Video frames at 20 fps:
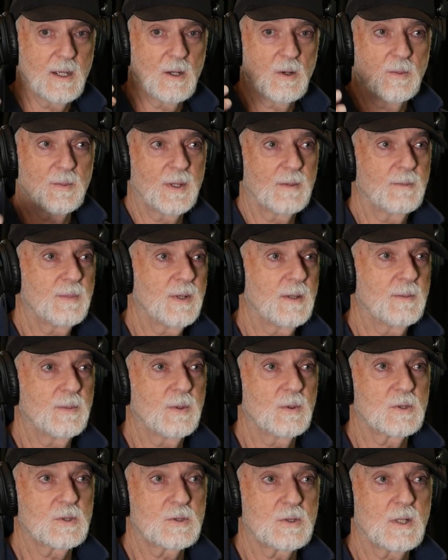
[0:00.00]
helping
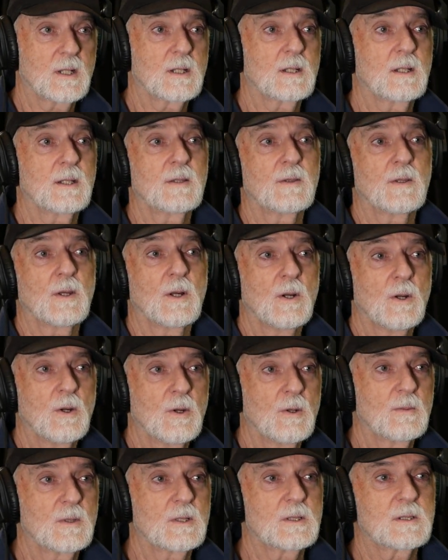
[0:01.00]
people struggling, the
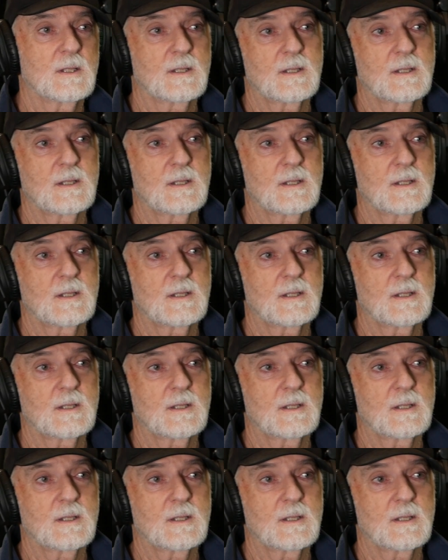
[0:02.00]
homeless.